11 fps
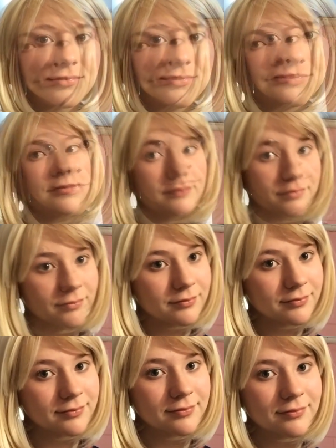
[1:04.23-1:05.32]
Now it's
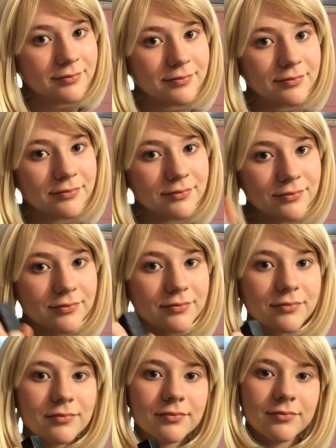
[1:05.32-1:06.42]
time to apply the
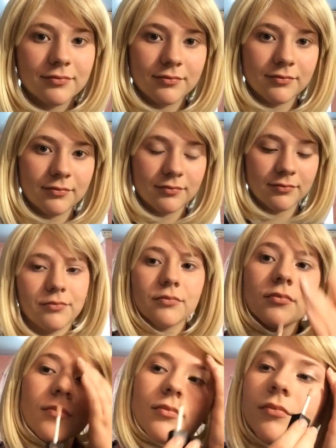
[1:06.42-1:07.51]
eyeshadow primer.
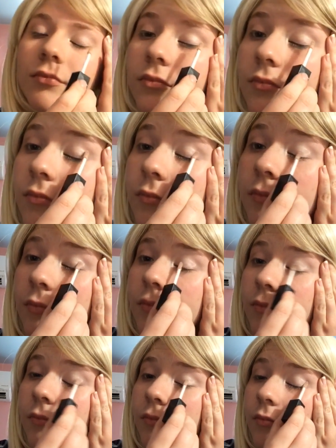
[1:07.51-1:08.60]
Now after applying
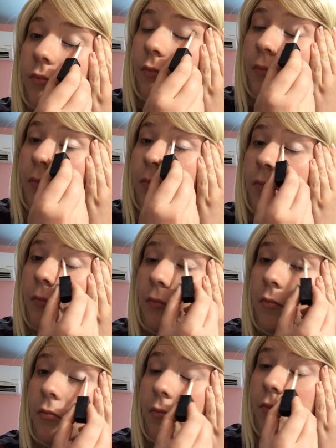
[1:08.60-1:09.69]
the eyeshadow primer
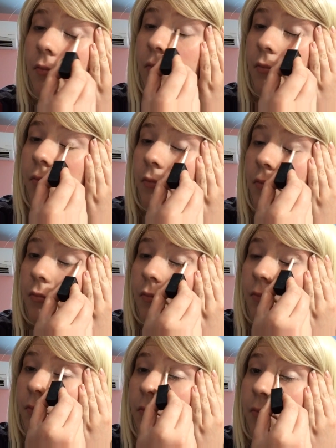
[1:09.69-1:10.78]
to my eyelid, what I'll
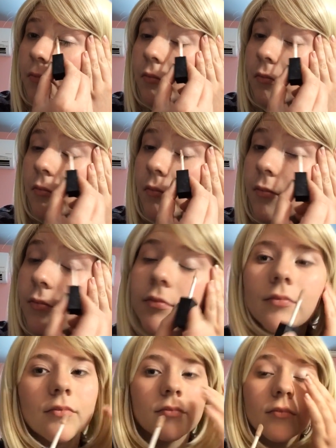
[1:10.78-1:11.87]
usually do is just
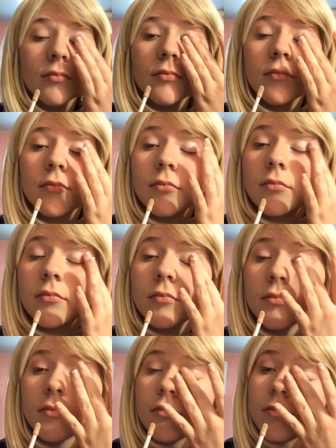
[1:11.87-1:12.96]
take a finger and lightly
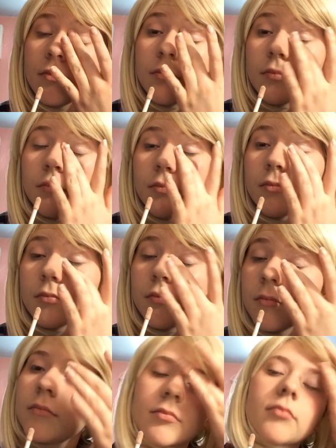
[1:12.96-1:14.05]
tap it to help
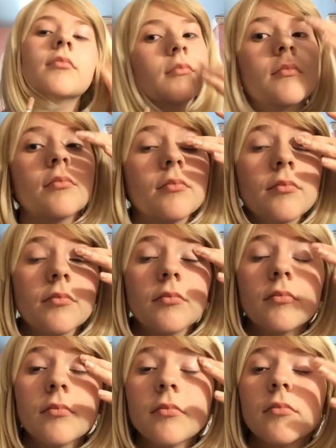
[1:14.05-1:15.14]
dry
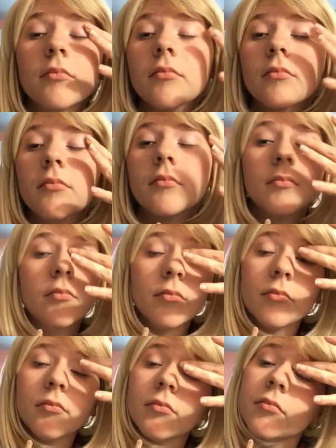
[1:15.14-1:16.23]
it and blend it in,
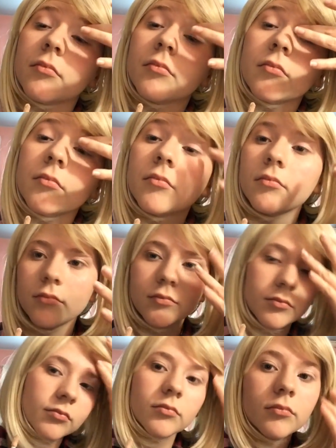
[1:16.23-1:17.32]
and I'll just blend it
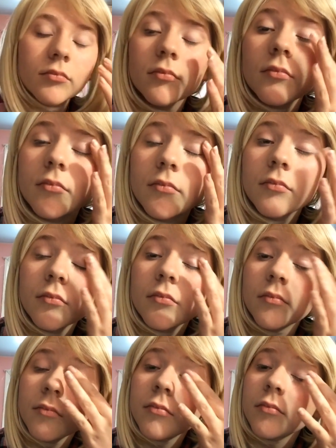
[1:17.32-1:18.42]
all the way up to my brow
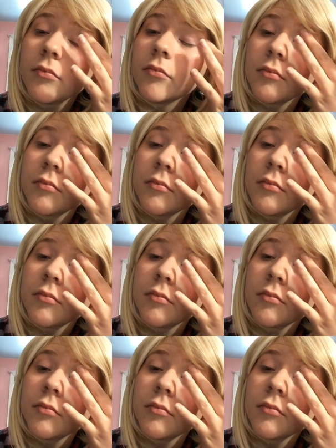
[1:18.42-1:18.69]
bone.